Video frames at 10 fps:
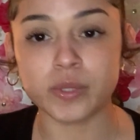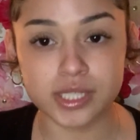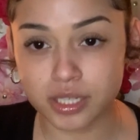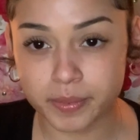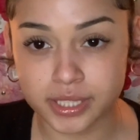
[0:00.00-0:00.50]
It's
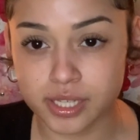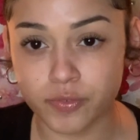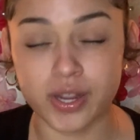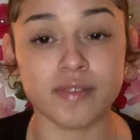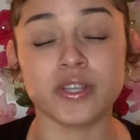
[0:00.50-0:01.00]
gonna be
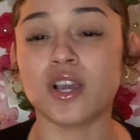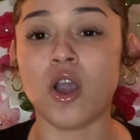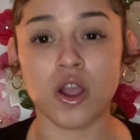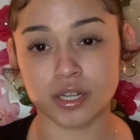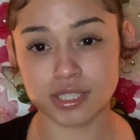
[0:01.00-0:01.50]
different. Every
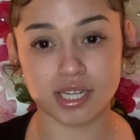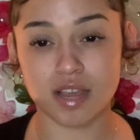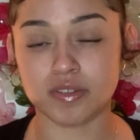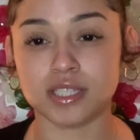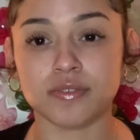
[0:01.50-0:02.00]
car is gonna
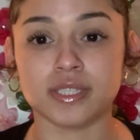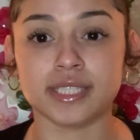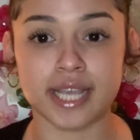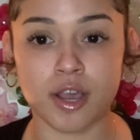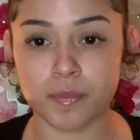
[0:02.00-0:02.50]
have a different
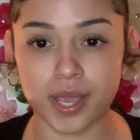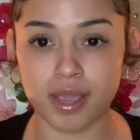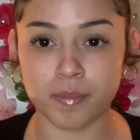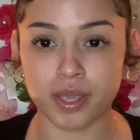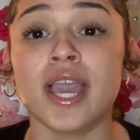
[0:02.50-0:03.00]
down
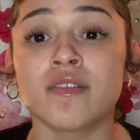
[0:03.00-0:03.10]
payment.